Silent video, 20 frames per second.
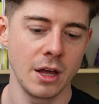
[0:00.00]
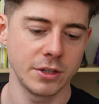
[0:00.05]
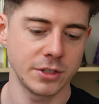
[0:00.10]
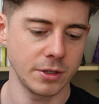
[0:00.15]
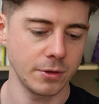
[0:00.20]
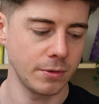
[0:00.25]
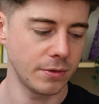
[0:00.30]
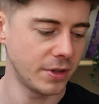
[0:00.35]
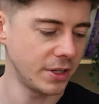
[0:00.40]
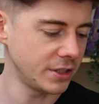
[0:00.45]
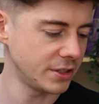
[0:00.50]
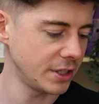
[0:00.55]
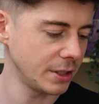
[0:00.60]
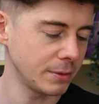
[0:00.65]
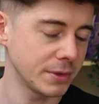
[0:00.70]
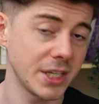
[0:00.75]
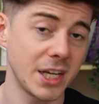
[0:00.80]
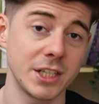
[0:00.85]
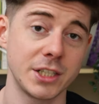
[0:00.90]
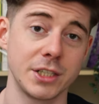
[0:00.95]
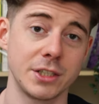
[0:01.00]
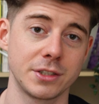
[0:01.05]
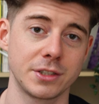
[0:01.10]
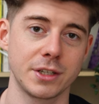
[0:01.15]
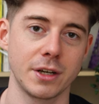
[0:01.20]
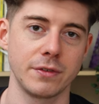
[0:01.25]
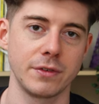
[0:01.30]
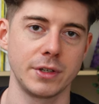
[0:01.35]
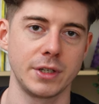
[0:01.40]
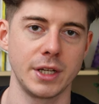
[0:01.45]
So this thing was actually
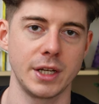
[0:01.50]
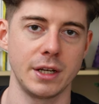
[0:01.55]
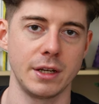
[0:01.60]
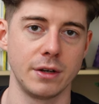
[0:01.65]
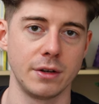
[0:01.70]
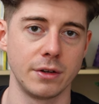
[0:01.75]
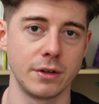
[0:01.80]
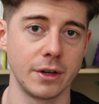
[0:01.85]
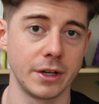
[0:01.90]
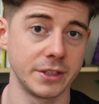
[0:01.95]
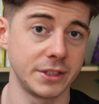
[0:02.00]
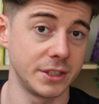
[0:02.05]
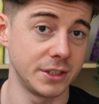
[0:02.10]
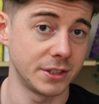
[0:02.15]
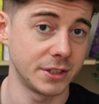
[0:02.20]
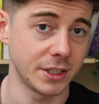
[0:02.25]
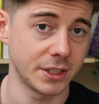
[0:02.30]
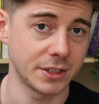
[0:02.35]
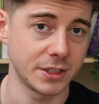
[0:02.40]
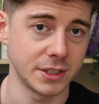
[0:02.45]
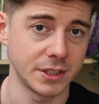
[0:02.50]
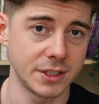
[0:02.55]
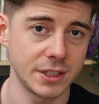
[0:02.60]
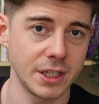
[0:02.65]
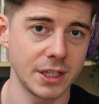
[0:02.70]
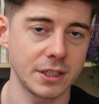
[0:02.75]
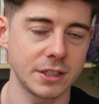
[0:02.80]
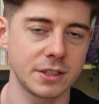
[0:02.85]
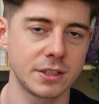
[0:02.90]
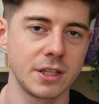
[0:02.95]
discovered in
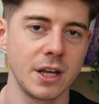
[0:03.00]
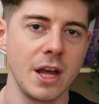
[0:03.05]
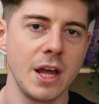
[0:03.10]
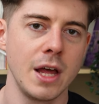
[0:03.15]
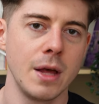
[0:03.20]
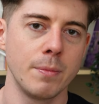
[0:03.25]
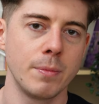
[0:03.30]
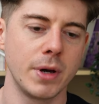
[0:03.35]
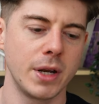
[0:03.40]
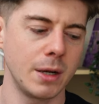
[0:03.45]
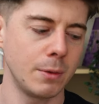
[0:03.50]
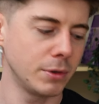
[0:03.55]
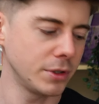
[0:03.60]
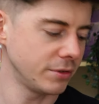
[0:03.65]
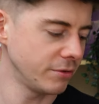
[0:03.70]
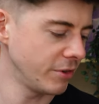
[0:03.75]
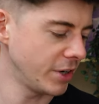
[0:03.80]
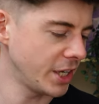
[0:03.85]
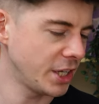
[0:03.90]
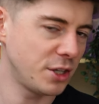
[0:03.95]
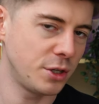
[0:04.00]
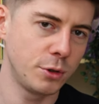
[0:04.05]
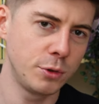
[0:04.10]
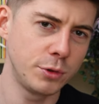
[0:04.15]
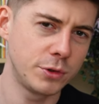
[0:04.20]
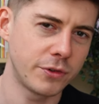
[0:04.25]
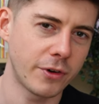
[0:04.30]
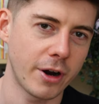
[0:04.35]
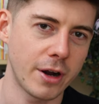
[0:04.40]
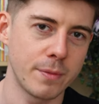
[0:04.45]
1966, but it wasn't really
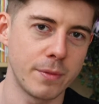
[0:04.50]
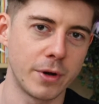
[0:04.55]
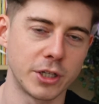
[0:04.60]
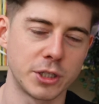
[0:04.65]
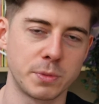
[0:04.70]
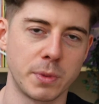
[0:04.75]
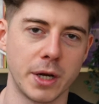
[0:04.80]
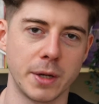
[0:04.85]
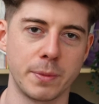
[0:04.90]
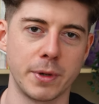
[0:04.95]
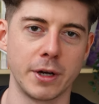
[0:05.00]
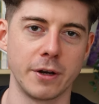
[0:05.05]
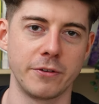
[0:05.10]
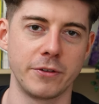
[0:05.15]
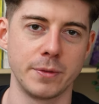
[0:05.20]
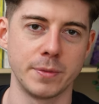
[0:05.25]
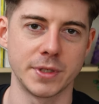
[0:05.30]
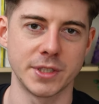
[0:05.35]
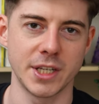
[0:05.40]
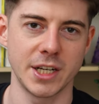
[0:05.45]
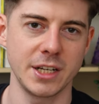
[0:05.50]
used very much by perfumers.